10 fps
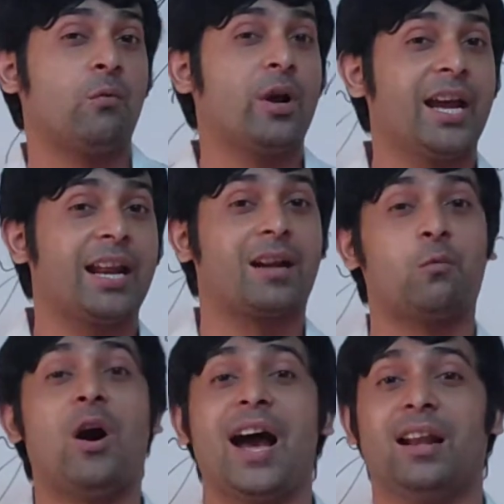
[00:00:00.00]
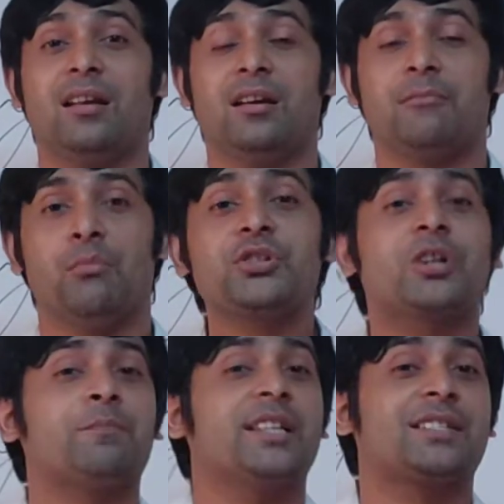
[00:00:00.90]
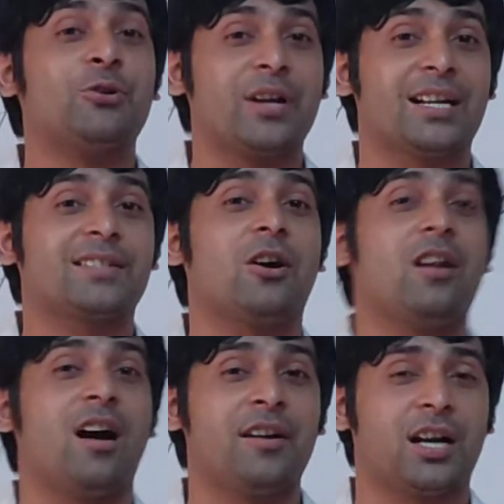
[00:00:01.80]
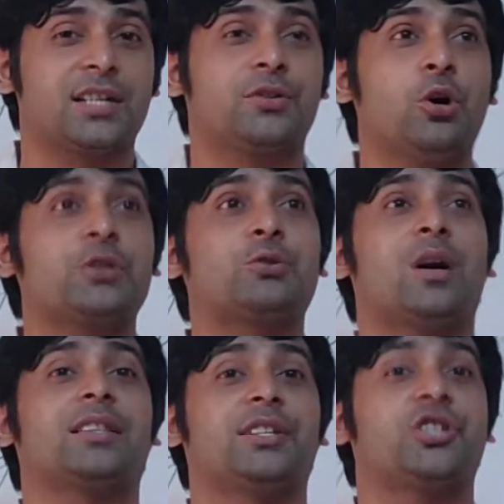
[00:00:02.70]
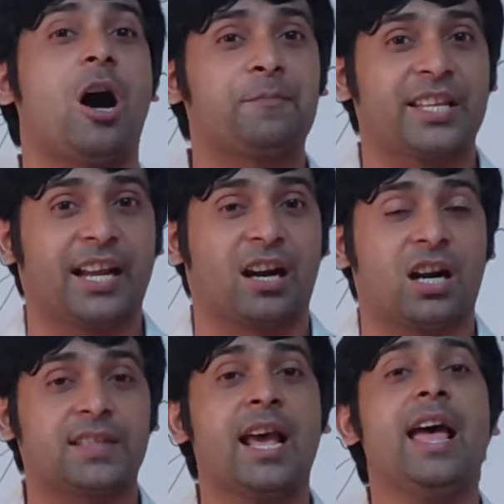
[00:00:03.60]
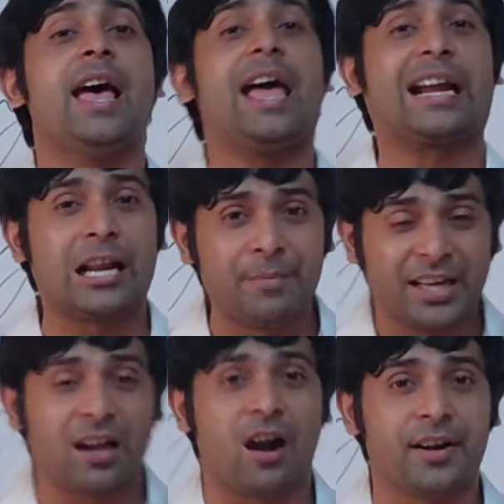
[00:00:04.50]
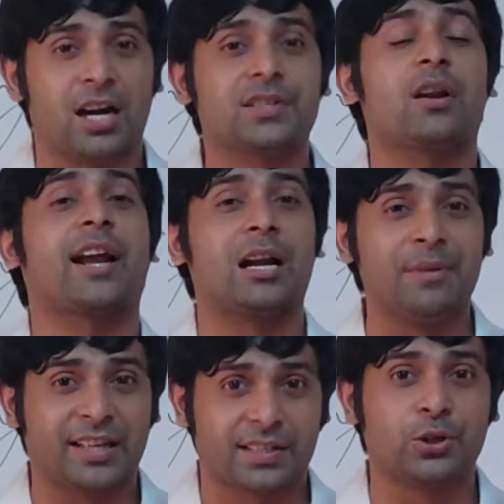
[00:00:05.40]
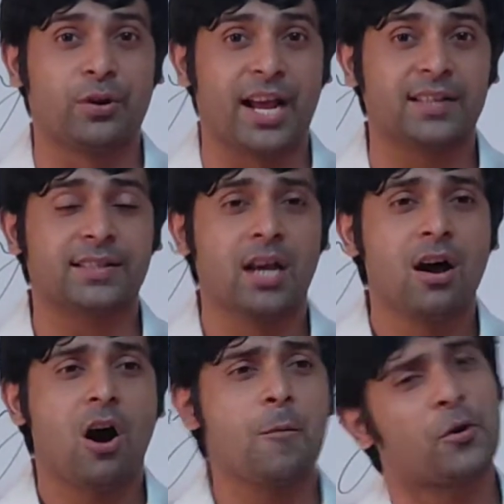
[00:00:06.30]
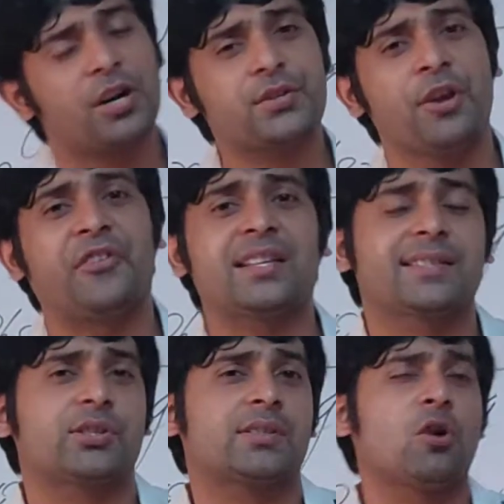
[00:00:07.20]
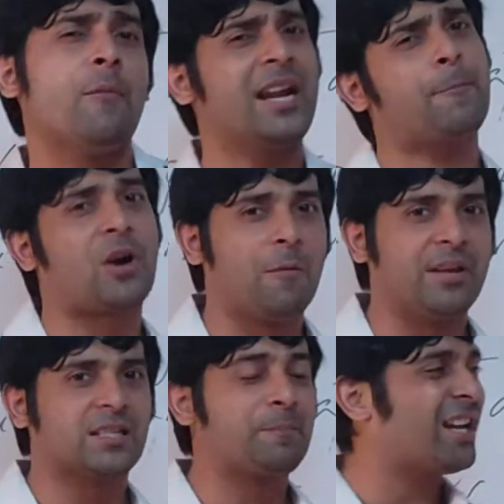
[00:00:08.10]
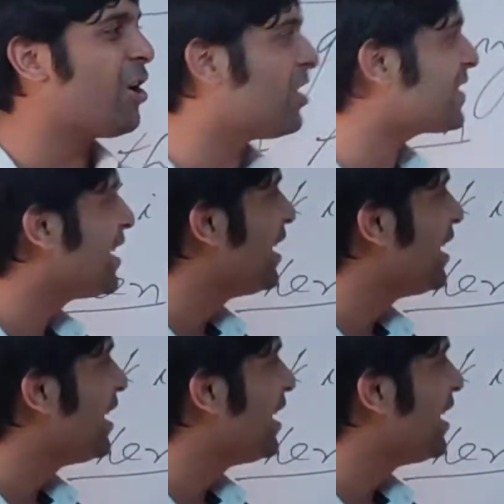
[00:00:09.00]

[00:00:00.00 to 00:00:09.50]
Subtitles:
when and while. Most of the students or learners, those who are the job seekers, academic learners or academic students, of course we face so many problems because